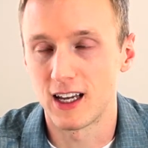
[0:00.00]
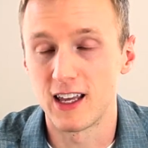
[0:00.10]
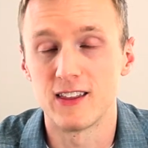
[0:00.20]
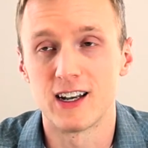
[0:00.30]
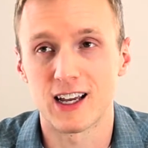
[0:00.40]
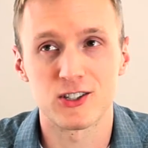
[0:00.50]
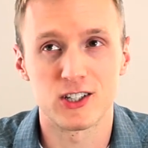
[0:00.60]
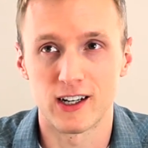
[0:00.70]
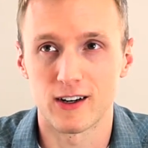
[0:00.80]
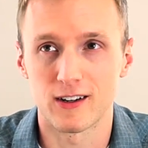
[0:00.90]
in the
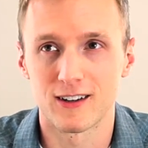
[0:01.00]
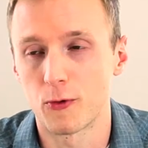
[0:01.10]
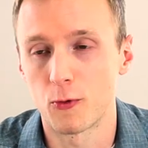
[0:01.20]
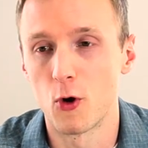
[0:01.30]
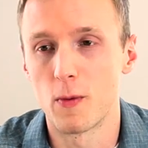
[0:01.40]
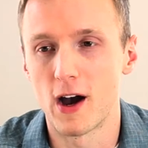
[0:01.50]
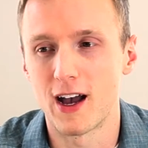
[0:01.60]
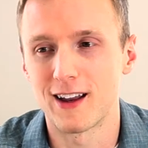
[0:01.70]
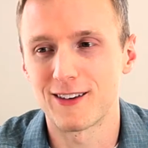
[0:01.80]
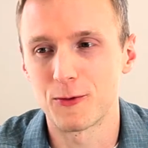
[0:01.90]
next year. The
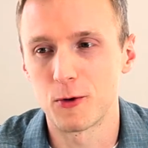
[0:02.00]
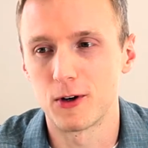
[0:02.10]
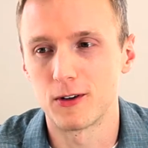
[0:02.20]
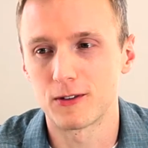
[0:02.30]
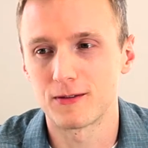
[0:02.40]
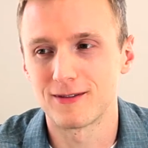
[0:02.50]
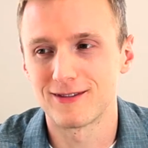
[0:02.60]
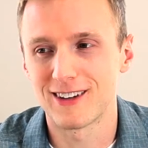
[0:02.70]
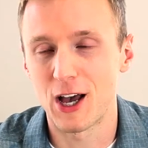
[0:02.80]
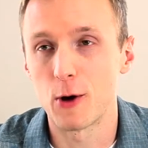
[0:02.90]
robot will
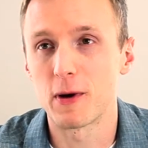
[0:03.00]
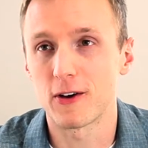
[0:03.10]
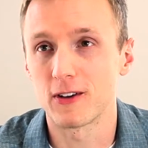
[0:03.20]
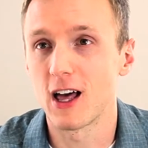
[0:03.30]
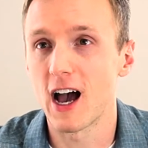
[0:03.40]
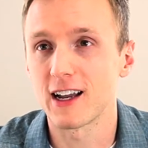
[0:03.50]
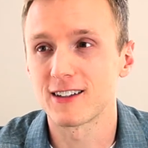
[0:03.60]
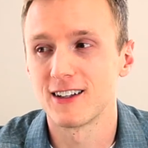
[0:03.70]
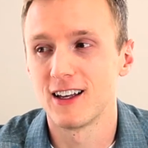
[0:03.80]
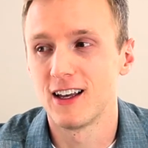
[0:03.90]
help out a lot,
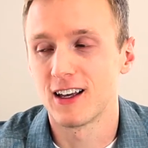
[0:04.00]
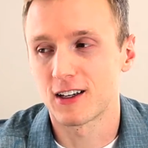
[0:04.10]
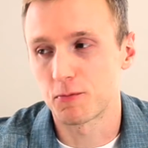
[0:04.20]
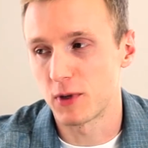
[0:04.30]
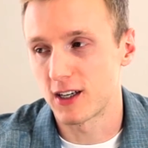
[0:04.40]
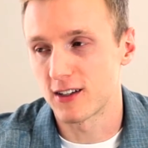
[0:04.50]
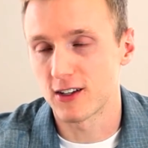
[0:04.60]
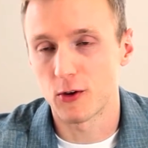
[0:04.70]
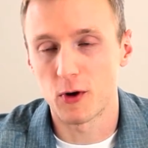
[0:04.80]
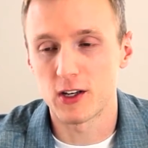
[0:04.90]
because
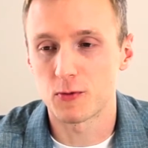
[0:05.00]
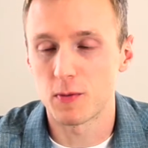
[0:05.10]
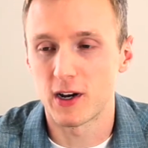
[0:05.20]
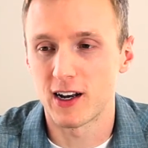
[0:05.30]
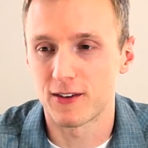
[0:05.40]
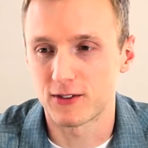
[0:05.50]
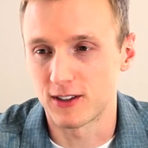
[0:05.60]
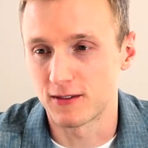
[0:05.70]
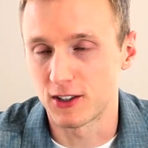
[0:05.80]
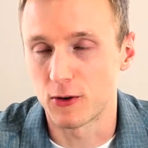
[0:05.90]
otherwise we might have
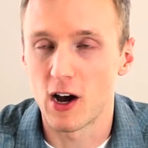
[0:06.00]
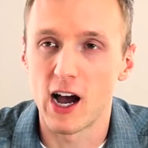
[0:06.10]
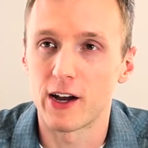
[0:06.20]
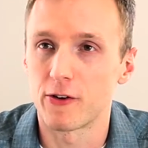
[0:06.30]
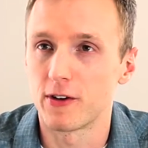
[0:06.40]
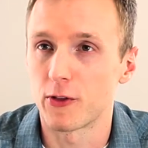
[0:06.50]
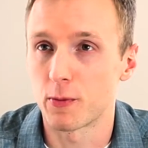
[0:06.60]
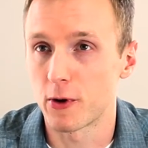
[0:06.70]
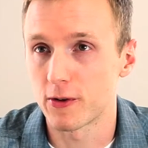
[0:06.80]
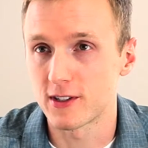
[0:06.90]
to hire
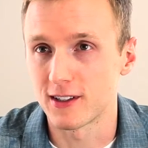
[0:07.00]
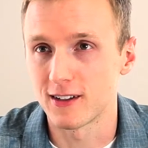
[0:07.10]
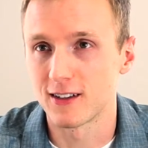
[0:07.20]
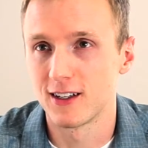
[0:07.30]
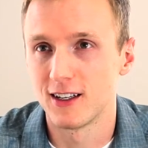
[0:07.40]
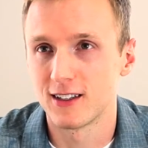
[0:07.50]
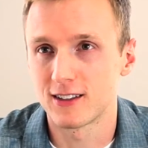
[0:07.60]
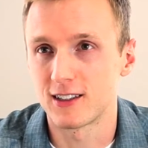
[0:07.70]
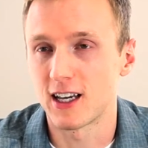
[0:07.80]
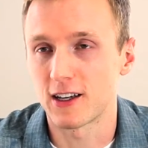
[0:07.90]
another person
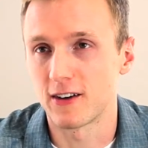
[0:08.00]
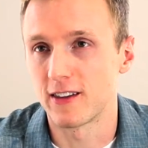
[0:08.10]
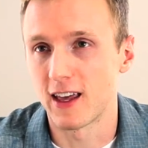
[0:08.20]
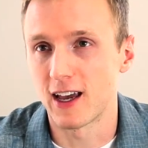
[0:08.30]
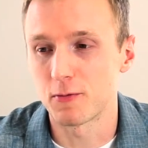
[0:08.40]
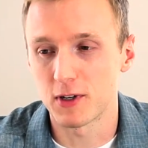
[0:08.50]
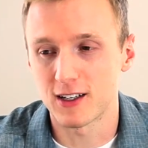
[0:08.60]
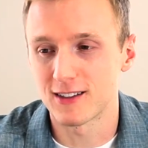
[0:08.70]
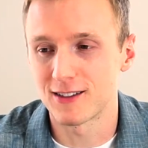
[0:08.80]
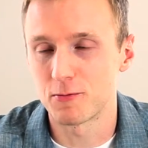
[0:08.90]
to take on that,
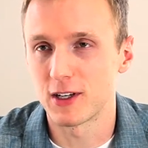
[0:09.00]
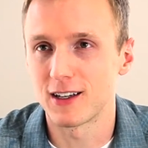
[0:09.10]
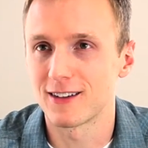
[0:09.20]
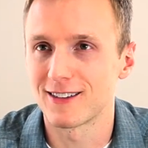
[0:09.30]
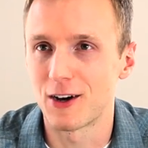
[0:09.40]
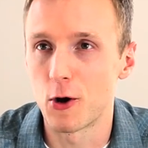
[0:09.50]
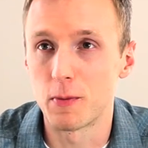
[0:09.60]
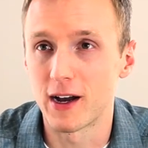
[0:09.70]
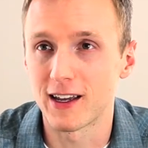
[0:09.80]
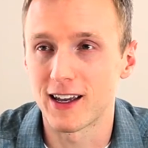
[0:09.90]
because it'd be
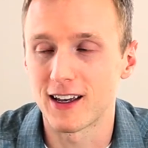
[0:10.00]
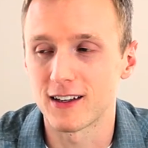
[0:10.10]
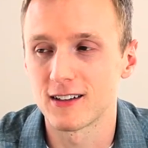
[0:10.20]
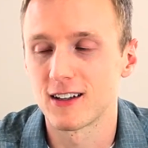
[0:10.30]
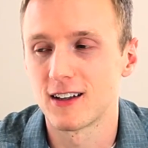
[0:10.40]
all by hand.